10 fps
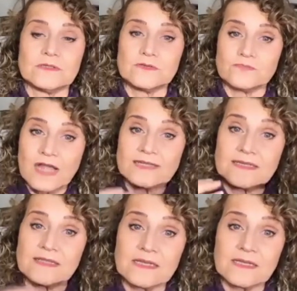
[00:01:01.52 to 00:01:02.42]
to rise
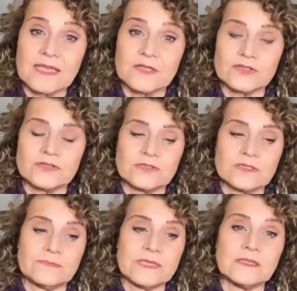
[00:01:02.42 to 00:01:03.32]
to the occasion
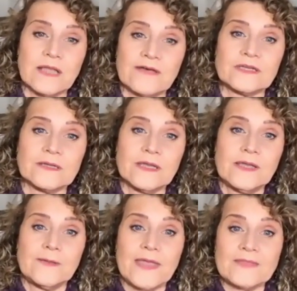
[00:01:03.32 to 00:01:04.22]
to be loving
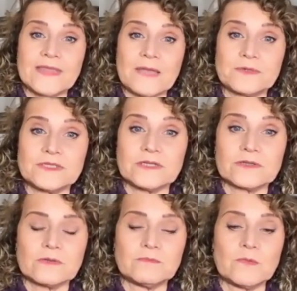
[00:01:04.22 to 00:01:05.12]
at that
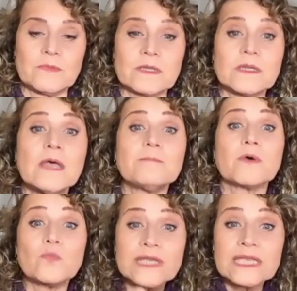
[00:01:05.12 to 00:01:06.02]
particular moment but
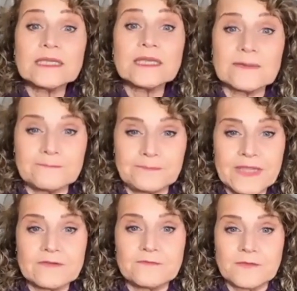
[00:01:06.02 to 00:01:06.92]
we can
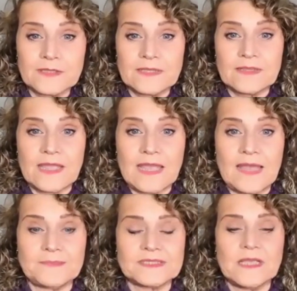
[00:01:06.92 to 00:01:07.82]
fill in the
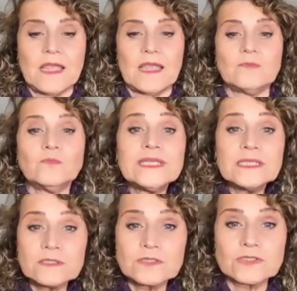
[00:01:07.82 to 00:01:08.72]
gaps and we
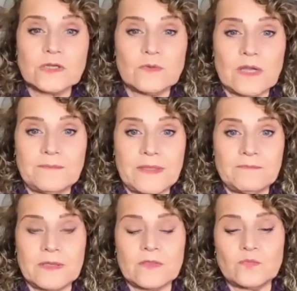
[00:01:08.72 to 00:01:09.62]
can show up
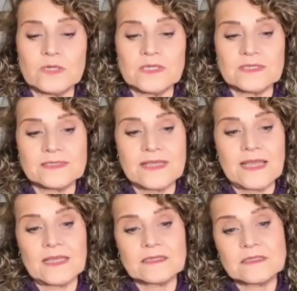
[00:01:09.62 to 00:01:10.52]
and be the ones
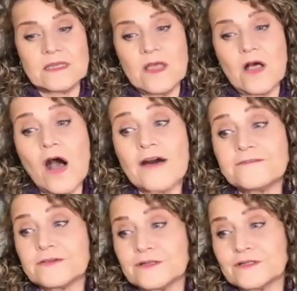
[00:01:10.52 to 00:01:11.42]
that
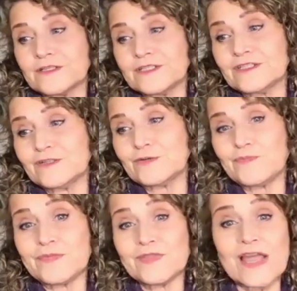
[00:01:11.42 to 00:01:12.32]
offer you know
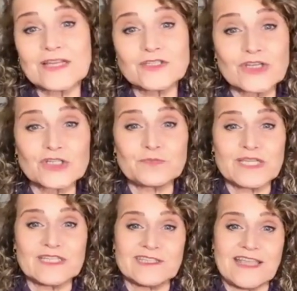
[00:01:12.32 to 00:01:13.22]

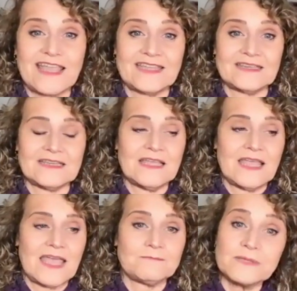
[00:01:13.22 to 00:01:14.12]
non-judgment and
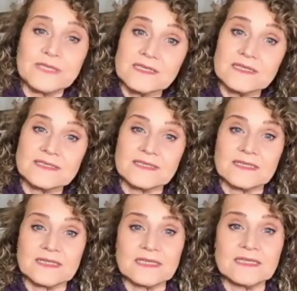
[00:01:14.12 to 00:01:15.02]
and peace
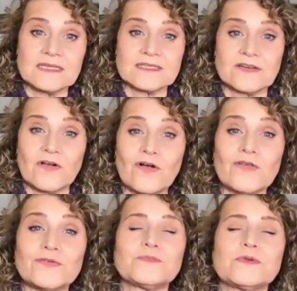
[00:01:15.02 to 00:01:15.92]
and ease and all
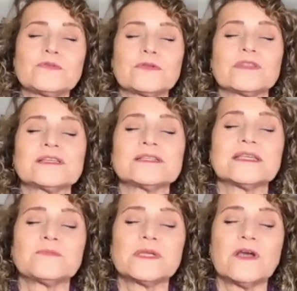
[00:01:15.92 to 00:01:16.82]
those beautiful things
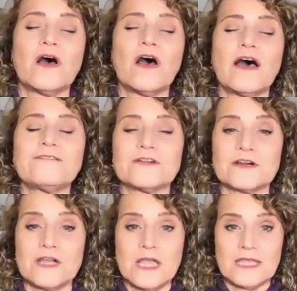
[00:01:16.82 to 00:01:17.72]
that we
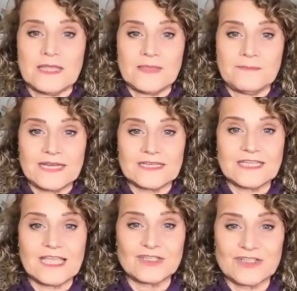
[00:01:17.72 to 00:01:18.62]
offer in the
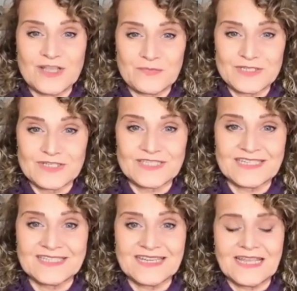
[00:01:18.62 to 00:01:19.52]
meditation that we just
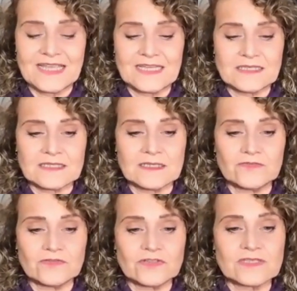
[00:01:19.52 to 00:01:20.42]
did tonight you
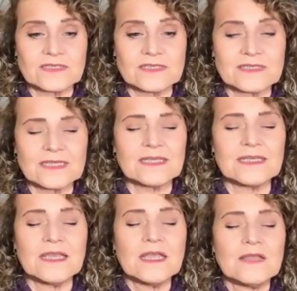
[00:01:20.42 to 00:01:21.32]
know just
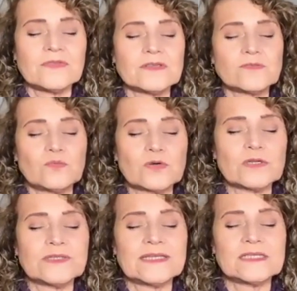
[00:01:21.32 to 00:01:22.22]
see this
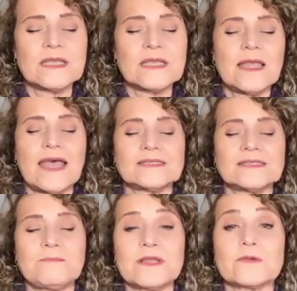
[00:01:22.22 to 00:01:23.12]
world as as a
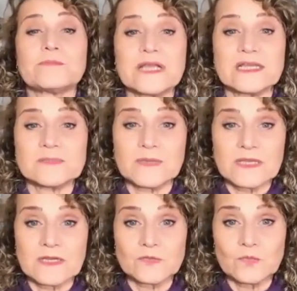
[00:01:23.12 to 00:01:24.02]
better place
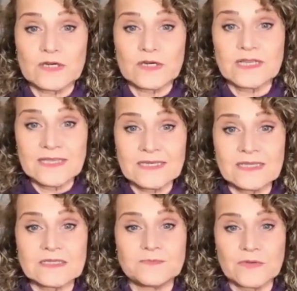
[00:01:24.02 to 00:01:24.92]
because we're in
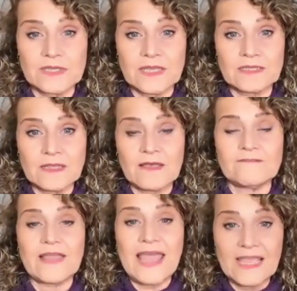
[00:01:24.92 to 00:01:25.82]
it bringing
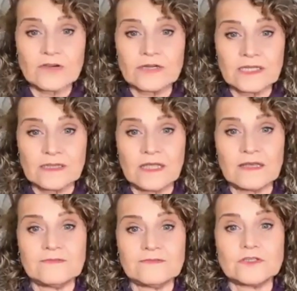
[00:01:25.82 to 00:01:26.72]
love anchoring
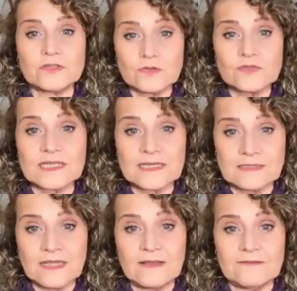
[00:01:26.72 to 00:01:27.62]
love choosing
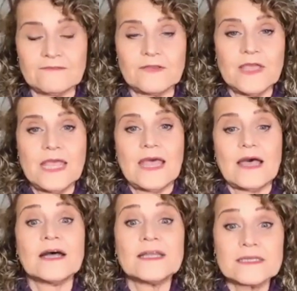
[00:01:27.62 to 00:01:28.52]
love
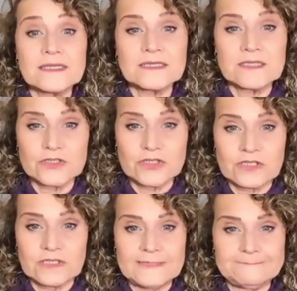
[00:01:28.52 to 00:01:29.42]

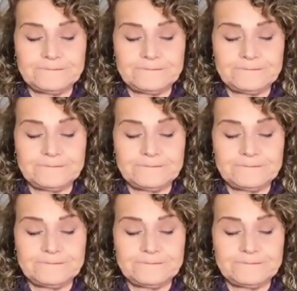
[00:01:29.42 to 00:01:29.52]
unconditionally